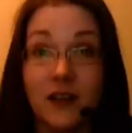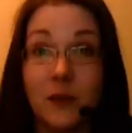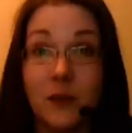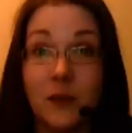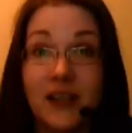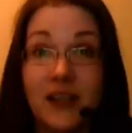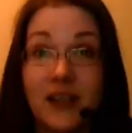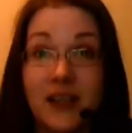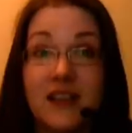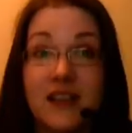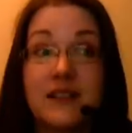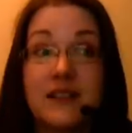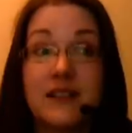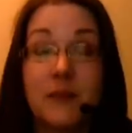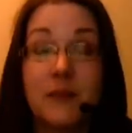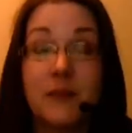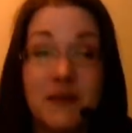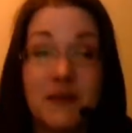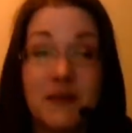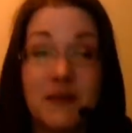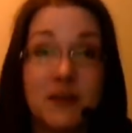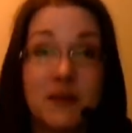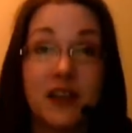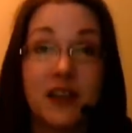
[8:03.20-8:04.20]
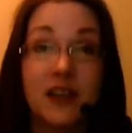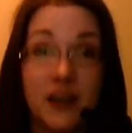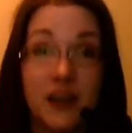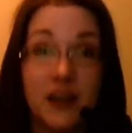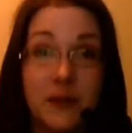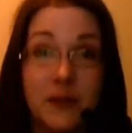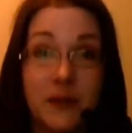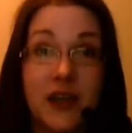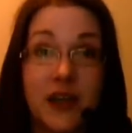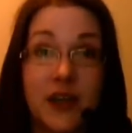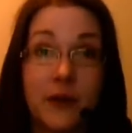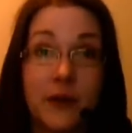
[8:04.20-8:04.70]
because people are going to
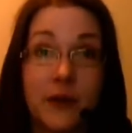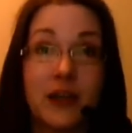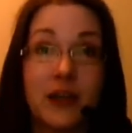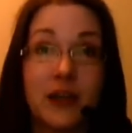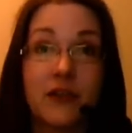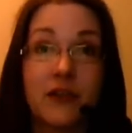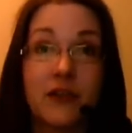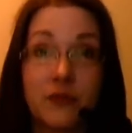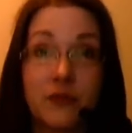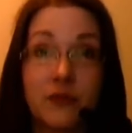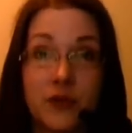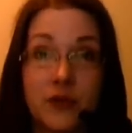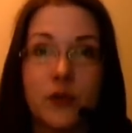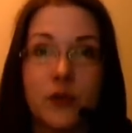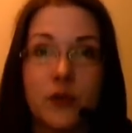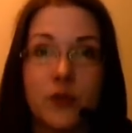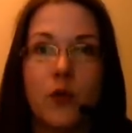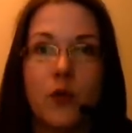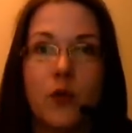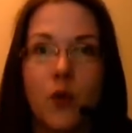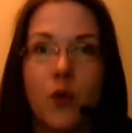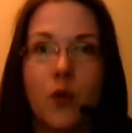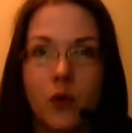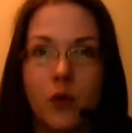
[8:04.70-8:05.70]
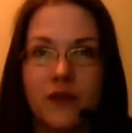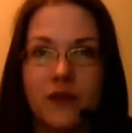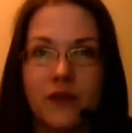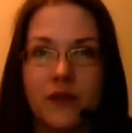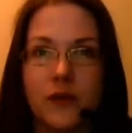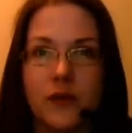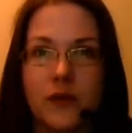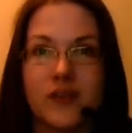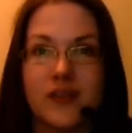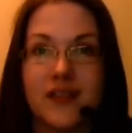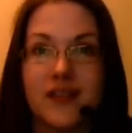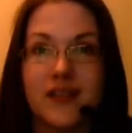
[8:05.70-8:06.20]
be going through all of
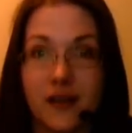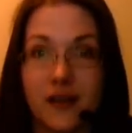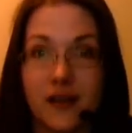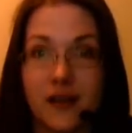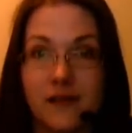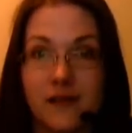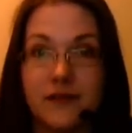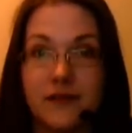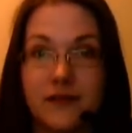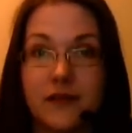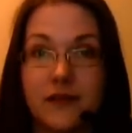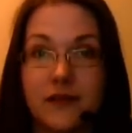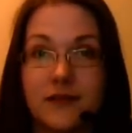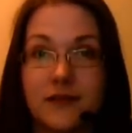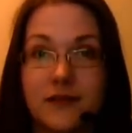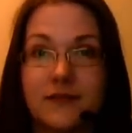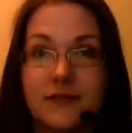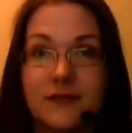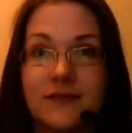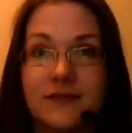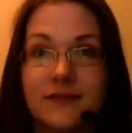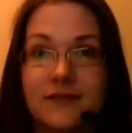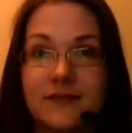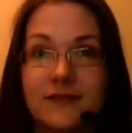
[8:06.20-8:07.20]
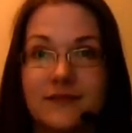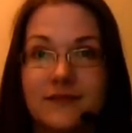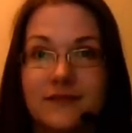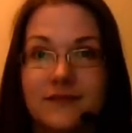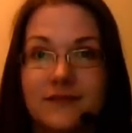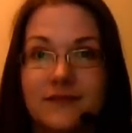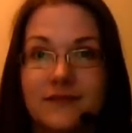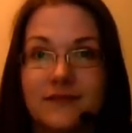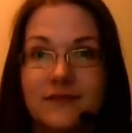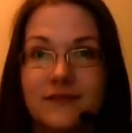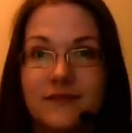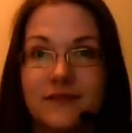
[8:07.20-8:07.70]
your stuff.
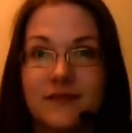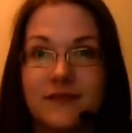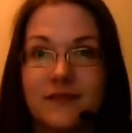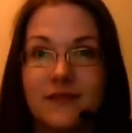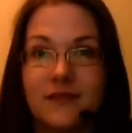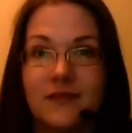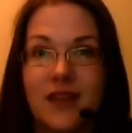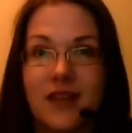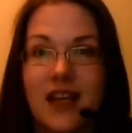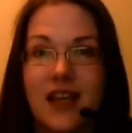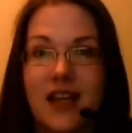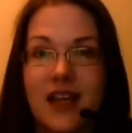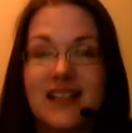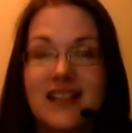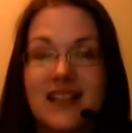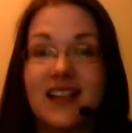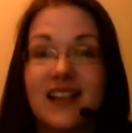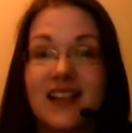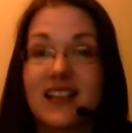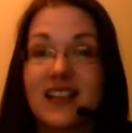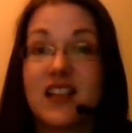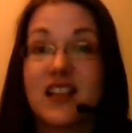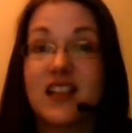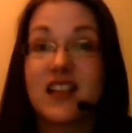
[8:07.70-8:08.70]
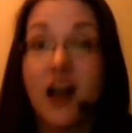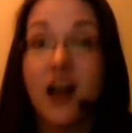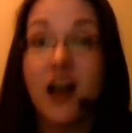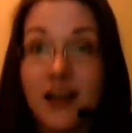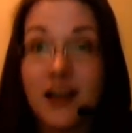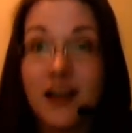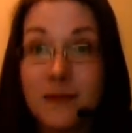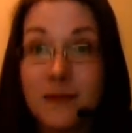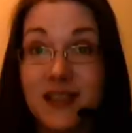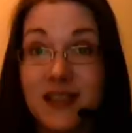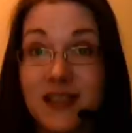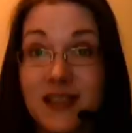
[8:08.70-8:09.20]
It's like
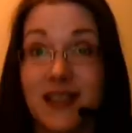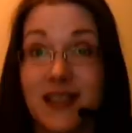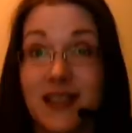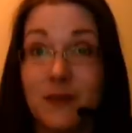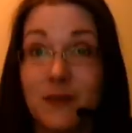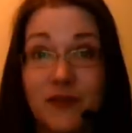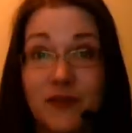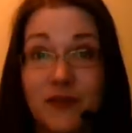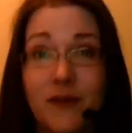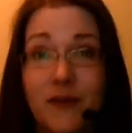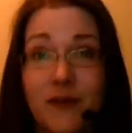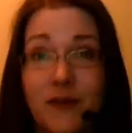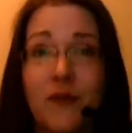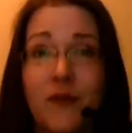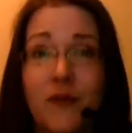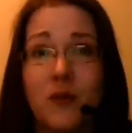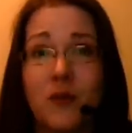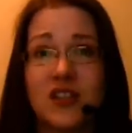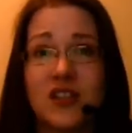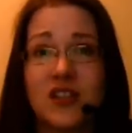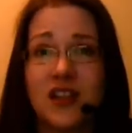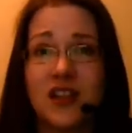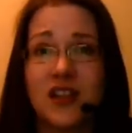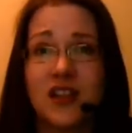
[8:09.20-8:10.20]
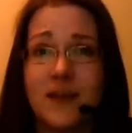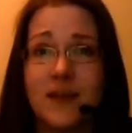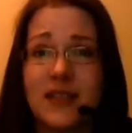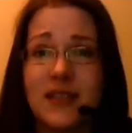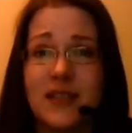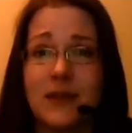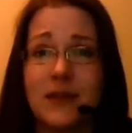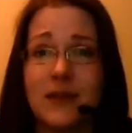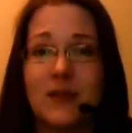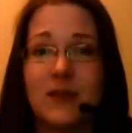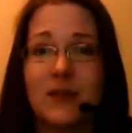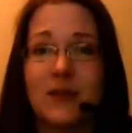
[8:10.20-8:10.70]
Time Team. If you've ever watched Time
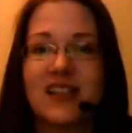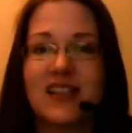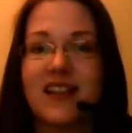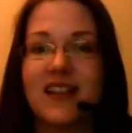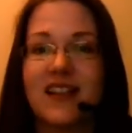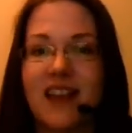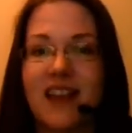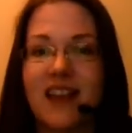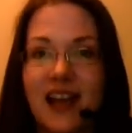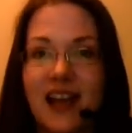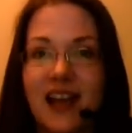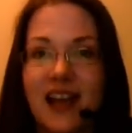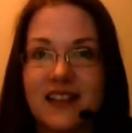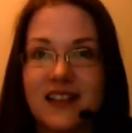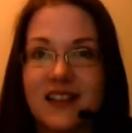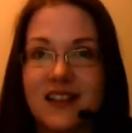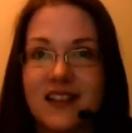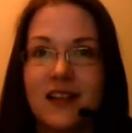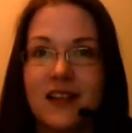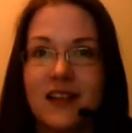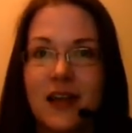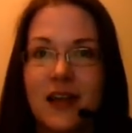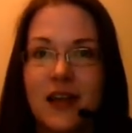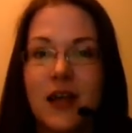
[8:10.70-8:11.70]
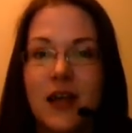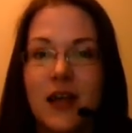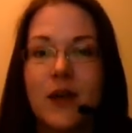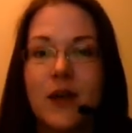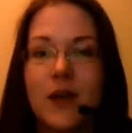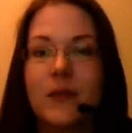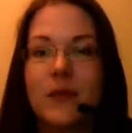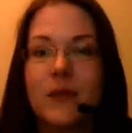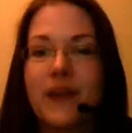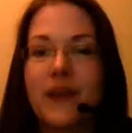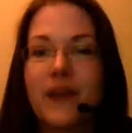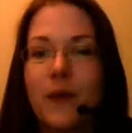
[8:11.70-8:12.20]
Team, it's like that.
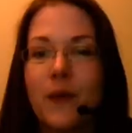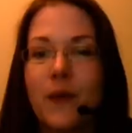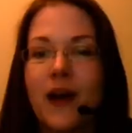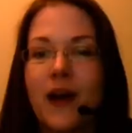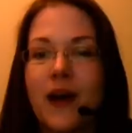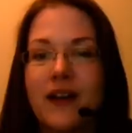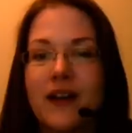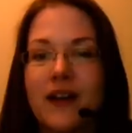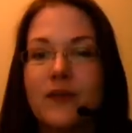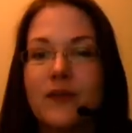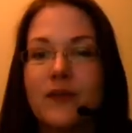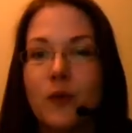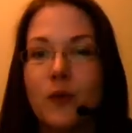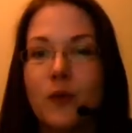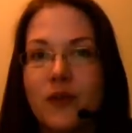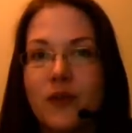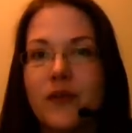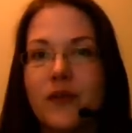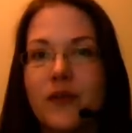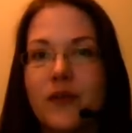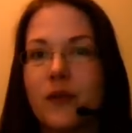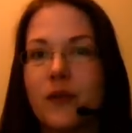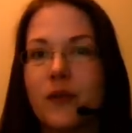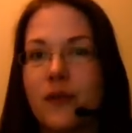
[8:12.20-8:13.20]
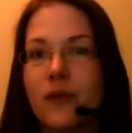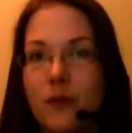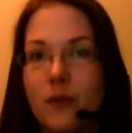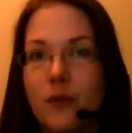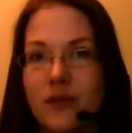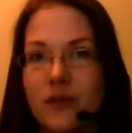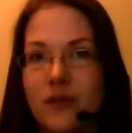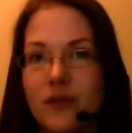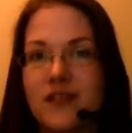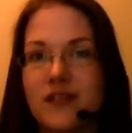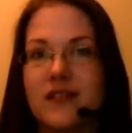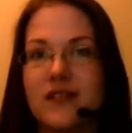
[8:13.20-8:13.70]
But they will have all of your
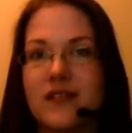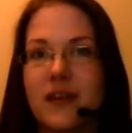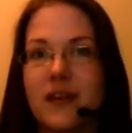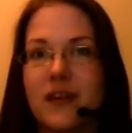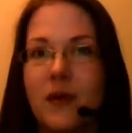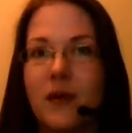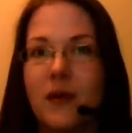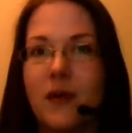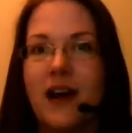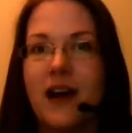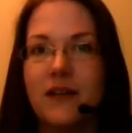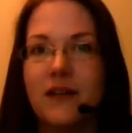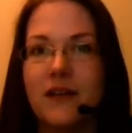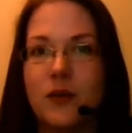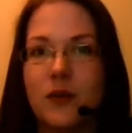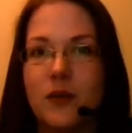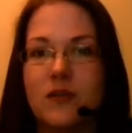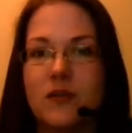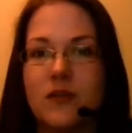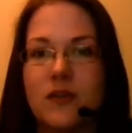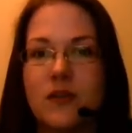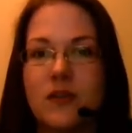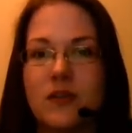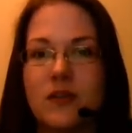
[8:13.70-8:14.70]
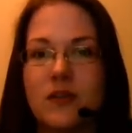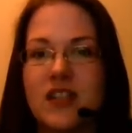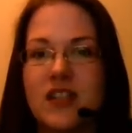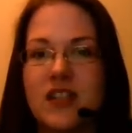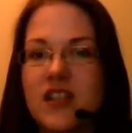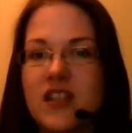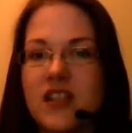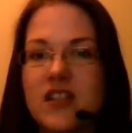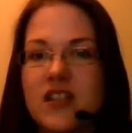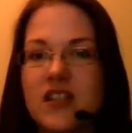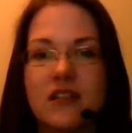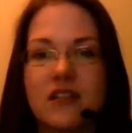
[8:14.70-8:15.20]
thoughts. They will have your
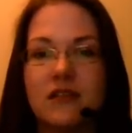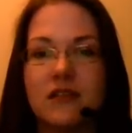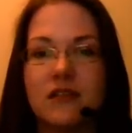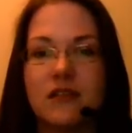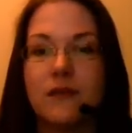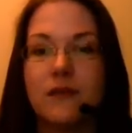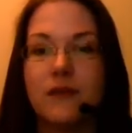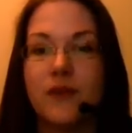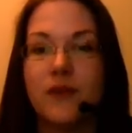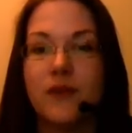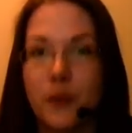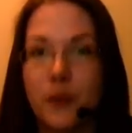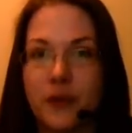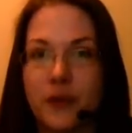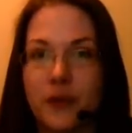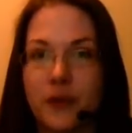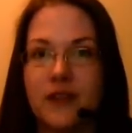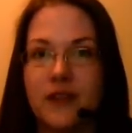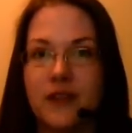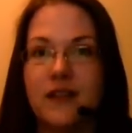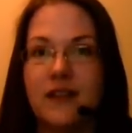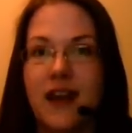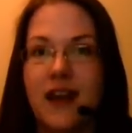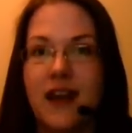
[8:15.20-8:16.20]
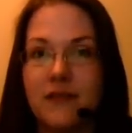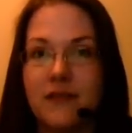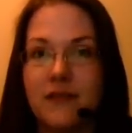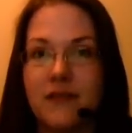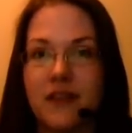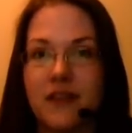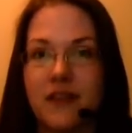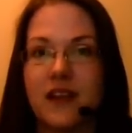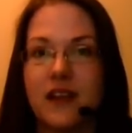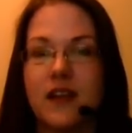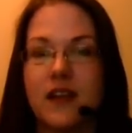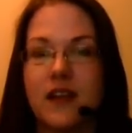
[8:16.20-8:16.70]
digital footprint,
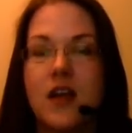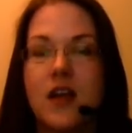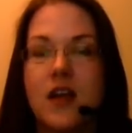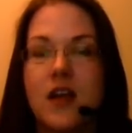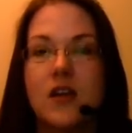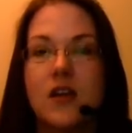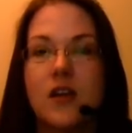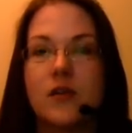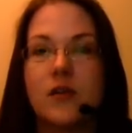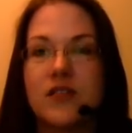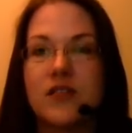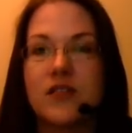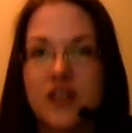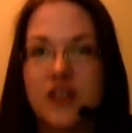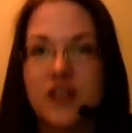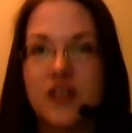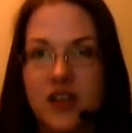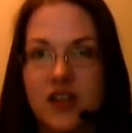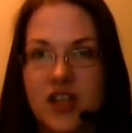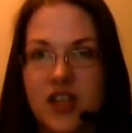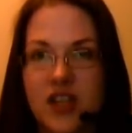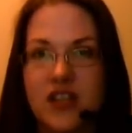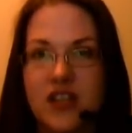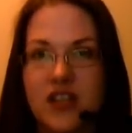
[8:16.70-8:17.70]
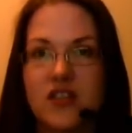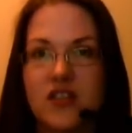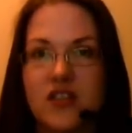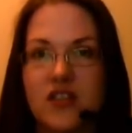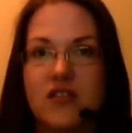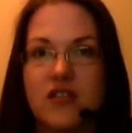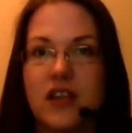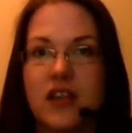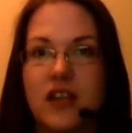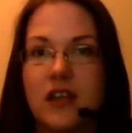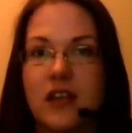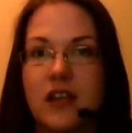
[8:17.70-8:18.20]
everything, your search
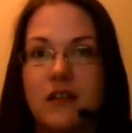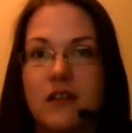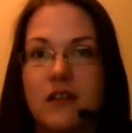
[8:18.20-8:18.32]
history,